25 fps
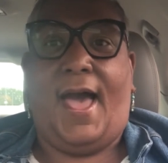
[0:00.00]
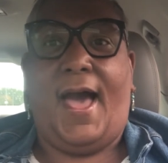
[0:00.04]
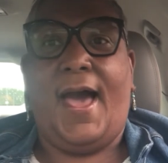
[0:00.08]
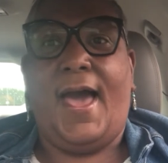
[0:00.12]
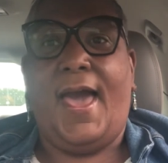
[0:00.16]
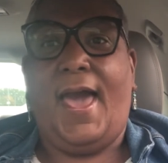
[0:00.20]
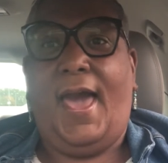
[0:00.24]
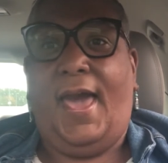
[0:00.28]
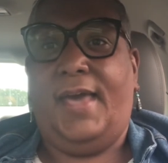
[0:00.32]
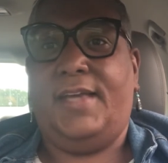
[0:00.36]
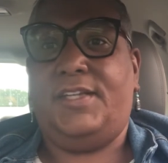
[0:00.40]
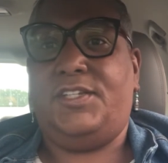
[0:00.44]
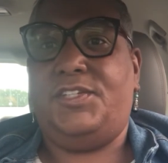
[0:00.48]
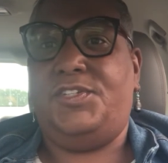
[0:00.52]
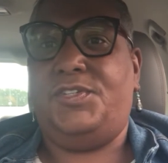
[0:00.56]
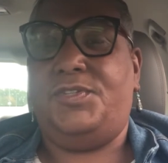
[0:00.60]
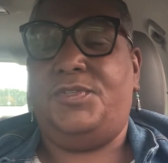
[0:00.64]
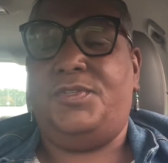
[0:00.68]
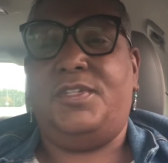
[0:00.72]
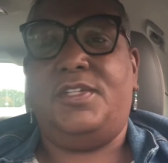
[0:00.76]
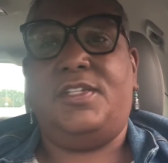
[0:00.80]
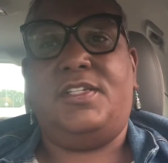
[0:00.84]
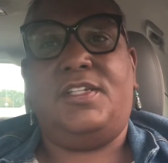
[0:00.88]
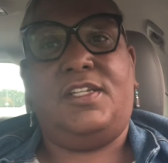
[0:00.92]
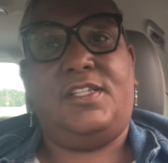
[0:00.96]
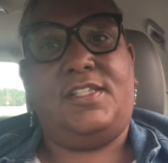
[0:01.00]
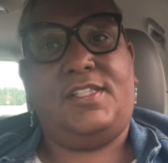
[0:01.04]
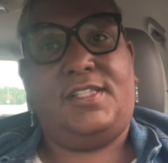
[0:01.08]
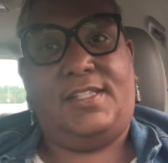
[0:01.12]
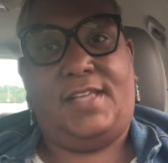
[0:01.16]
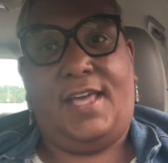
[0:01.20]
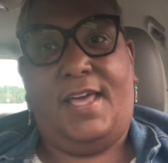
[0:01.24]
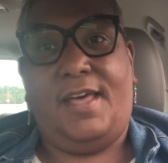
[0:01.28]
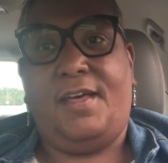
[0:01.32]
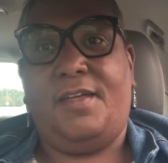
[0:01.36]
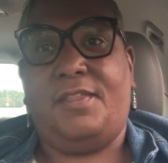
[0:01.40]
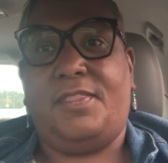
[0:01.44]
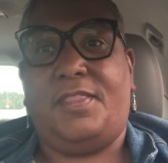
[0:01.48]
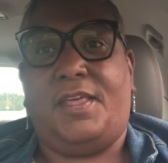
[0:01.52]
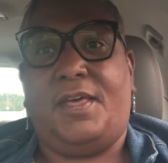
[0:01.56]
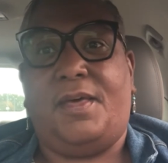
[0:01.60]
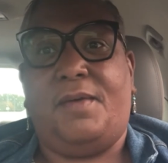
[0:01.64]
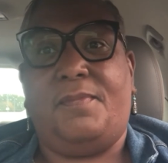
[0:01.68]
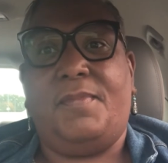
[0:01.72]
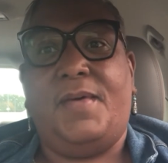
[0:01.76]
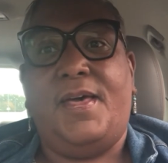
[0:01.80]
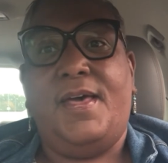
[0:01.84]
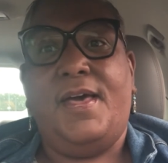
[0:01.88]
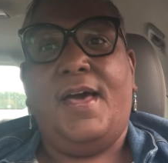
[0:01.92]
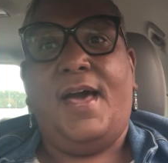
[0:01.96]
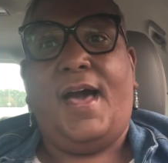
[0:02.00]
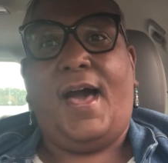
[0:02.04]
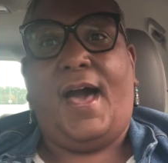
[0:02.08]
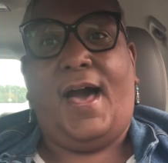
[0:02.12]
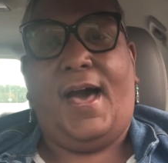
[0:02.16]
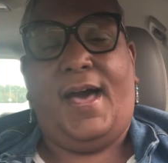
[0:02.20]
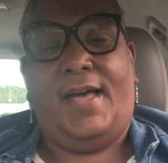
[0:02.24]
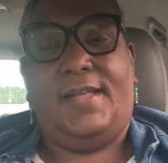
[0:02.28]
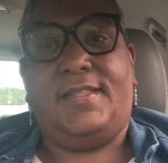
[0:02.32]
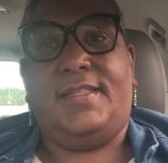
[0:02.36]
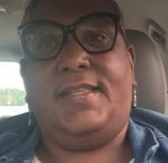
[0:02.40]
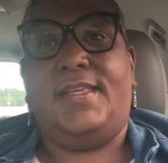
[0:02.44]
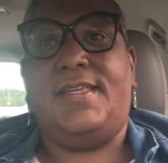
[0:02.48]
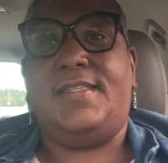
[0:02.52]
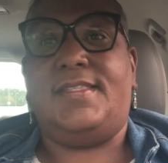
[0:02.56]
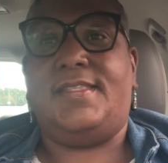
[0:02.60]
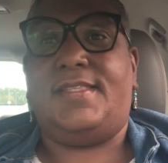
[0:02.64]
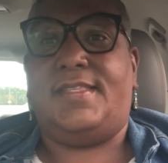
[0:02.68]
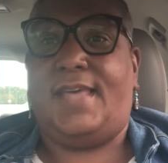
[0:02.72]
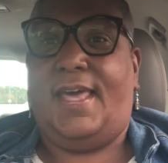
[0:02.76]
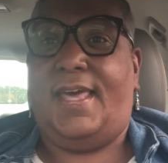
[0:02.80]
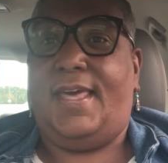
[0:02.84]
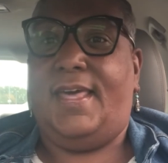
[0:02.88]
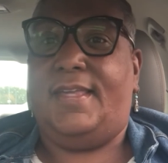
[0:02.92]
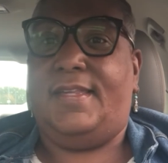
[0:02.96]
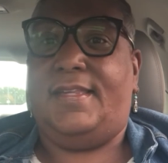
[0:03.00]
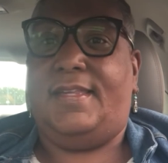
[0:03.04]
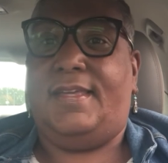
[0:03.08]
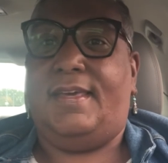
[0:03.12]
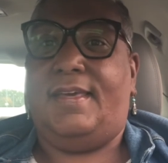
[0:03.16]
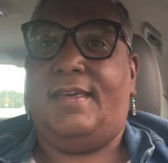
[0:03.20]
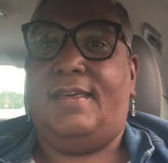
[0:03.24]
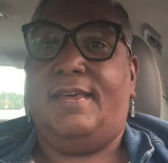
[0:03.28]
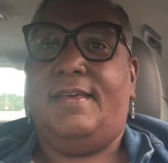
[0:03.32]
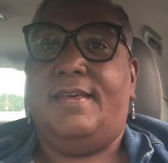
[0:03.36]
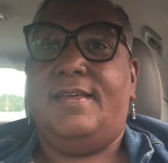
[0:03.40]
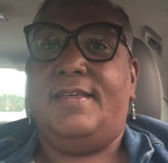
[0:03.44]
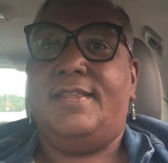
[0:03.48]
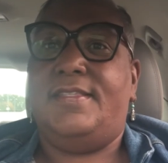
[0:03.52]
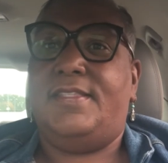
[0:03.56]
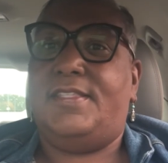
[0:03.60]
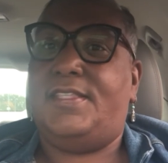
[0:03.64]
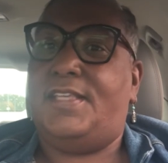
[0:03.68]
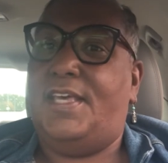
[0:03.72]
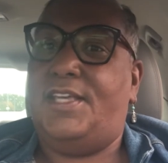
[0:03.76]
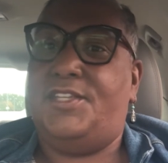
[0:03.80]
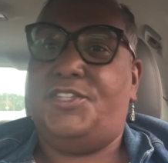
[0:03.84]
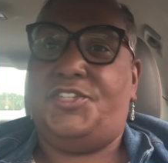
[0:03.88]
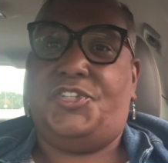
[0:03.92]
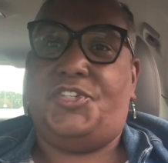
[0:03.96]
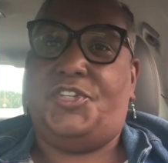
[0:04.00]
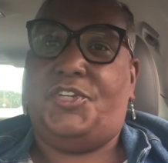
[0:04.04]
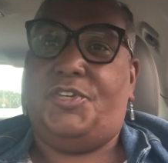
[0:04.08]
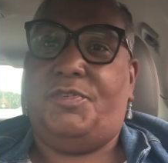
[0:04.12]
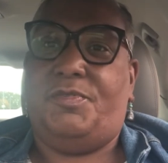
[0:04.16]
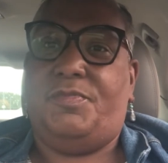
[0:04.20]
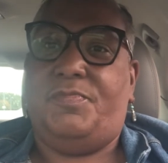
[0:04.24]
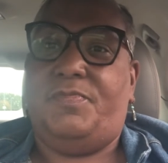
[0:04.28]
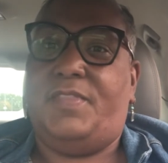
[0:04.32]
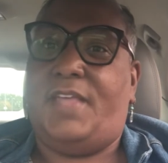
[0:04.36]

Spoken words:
I ask you to just tell them Auntie Sandy sent you.